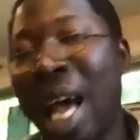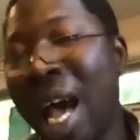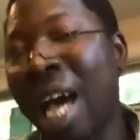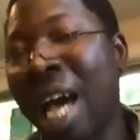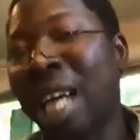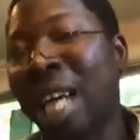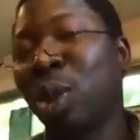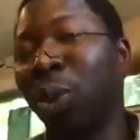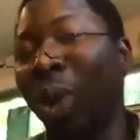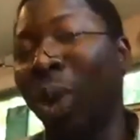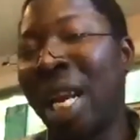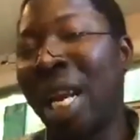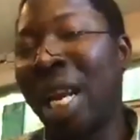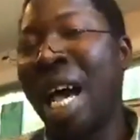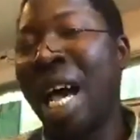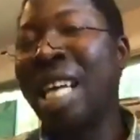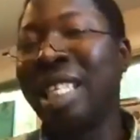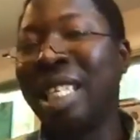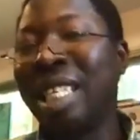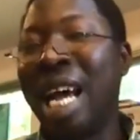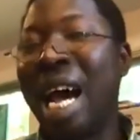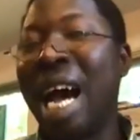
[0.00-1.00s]
as well
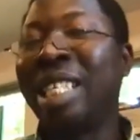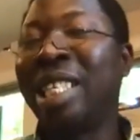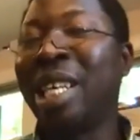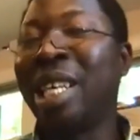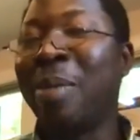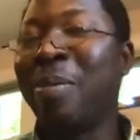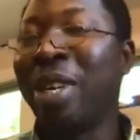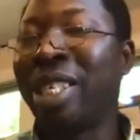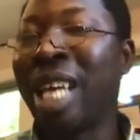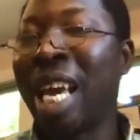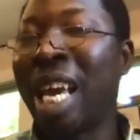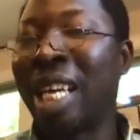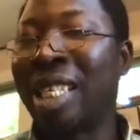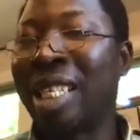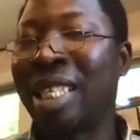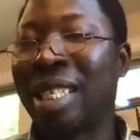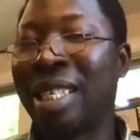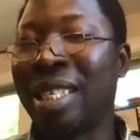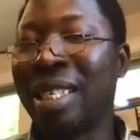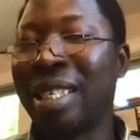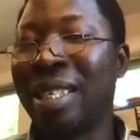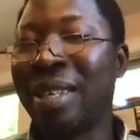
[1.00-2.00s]
as in Ajami
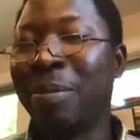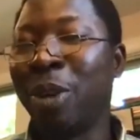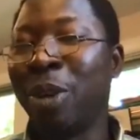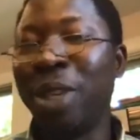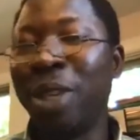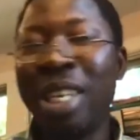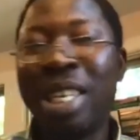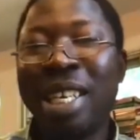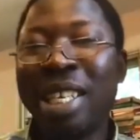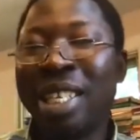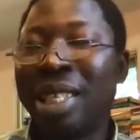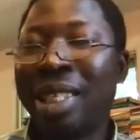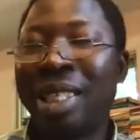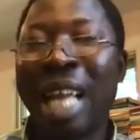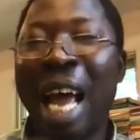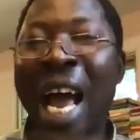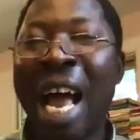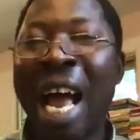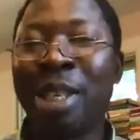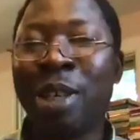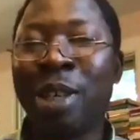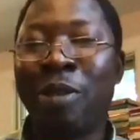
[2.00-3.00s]
text because these are just
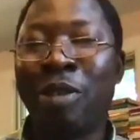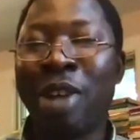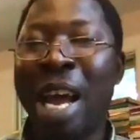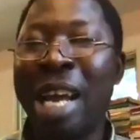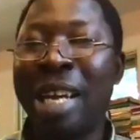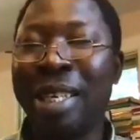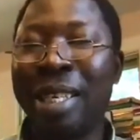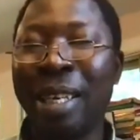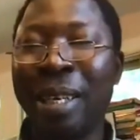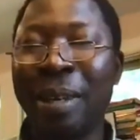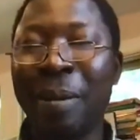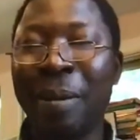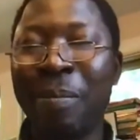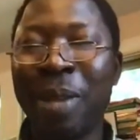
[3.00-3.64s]
styles of writing.